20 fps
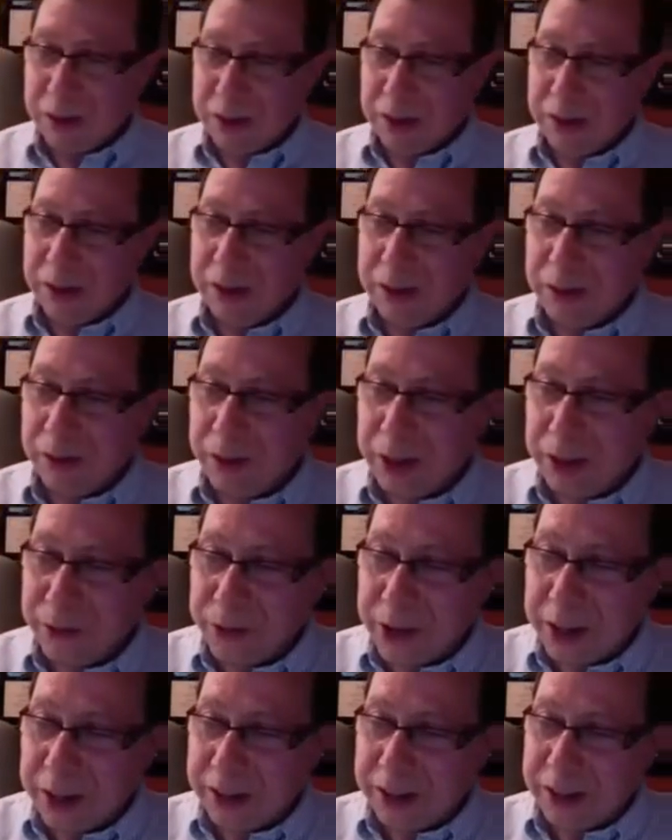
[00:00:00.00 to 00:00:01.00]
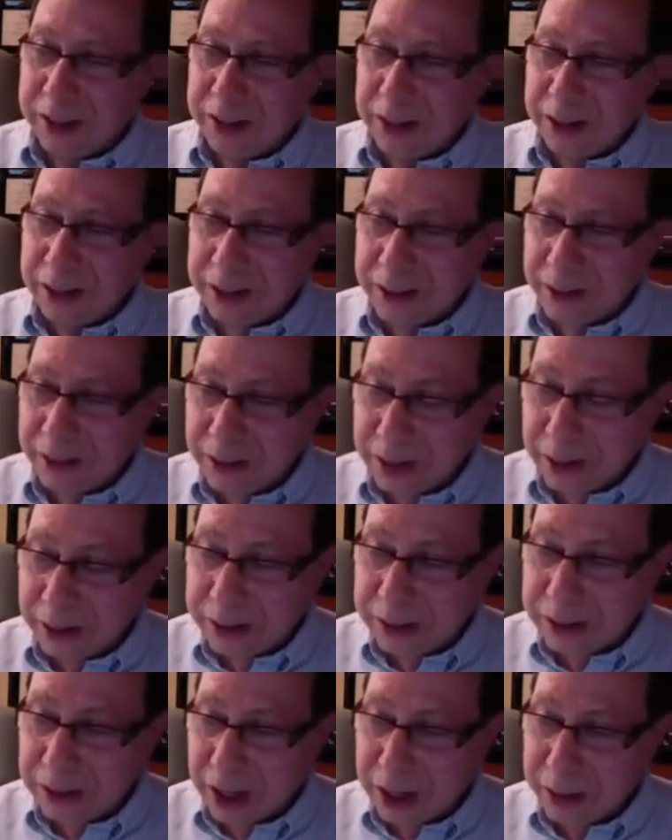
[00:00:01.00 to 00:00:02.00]
so you can. It's a very friendly,
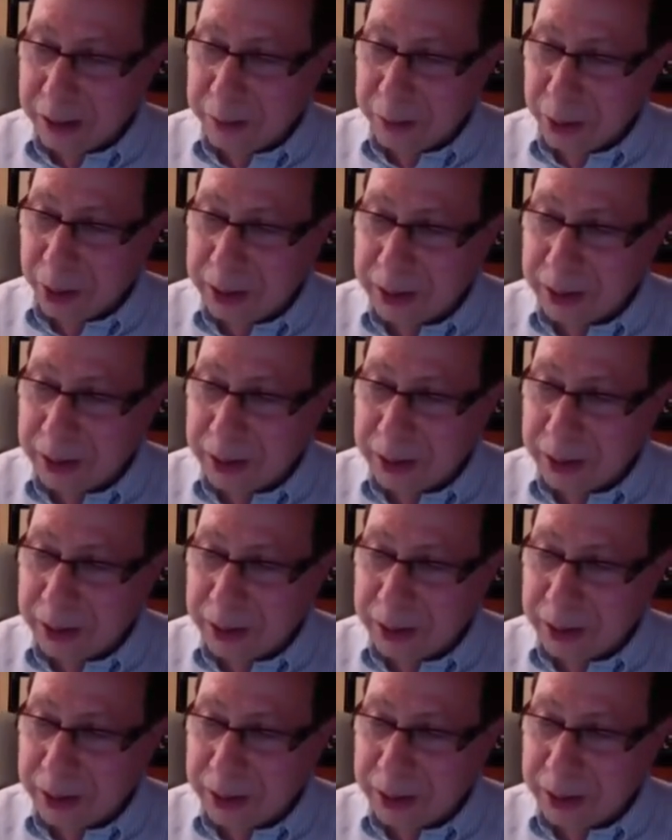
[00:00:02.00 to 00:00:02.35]
as John